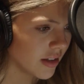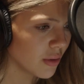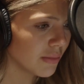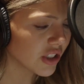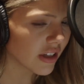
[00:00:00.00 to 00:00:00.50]

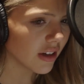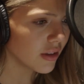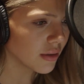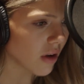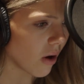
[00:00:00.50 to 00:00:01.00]
So I'm just gonna
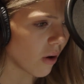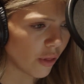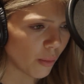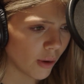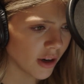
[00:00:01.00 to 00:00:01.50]
lose all
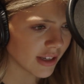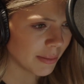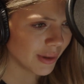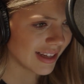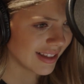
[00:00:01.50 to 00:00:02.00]
the work I
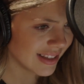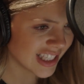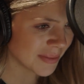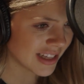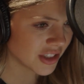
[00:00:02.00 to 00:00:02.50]
put in this
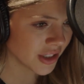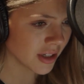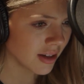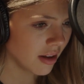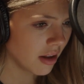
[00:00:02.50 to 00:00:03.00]
semester?
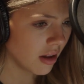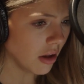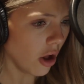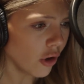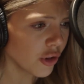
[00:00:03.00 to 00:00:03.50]

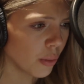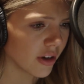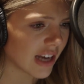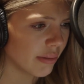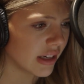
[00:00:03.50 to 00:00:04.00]
All the
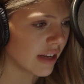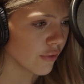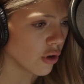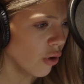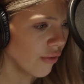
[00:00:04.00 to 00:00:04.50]
work I put in
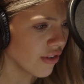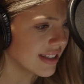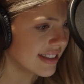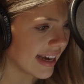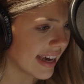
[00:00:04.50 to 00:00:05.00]
for over
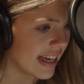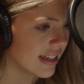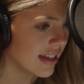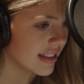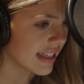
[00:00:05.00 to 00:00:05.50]
a
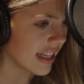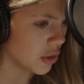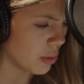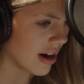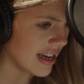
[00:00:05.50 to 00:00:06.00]
decade to get
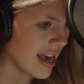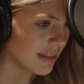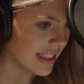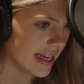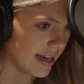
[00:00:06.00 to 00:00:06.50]
to where I
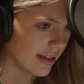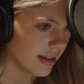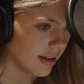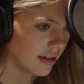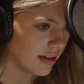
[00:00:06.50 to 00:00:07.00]
am today.
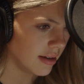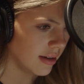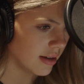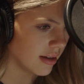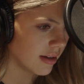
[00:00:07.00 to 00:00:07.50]

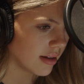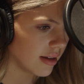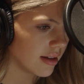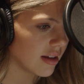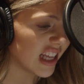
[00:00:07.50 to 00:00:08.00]

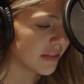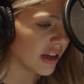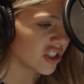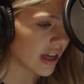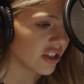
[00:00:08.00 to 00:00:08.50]
As
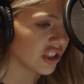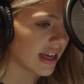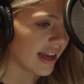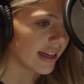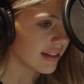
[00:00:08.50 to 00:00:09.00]
much as she
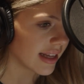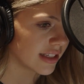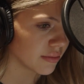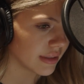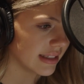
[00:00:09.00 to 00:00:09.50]
hated
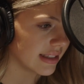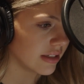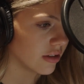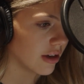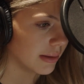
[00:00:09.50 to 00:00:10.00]
letting Rhys
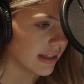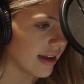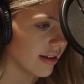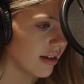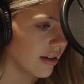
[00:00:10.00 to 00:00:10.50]
see her
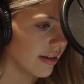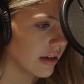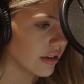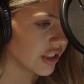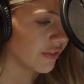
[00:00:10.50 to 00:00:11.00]
upset,
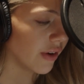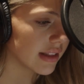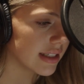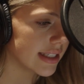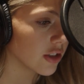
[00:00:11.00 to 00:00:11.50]
she
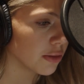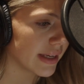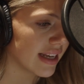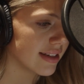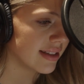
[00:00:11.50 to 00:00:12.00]
felt the tears
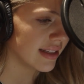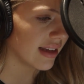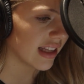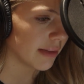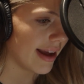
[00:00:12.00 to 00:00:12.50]
begin to
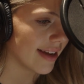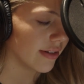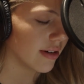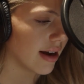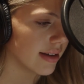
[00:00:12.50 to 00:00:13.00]
sting at the back of
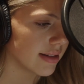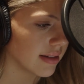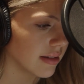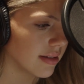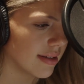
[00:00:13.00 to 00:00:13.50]
her eyes.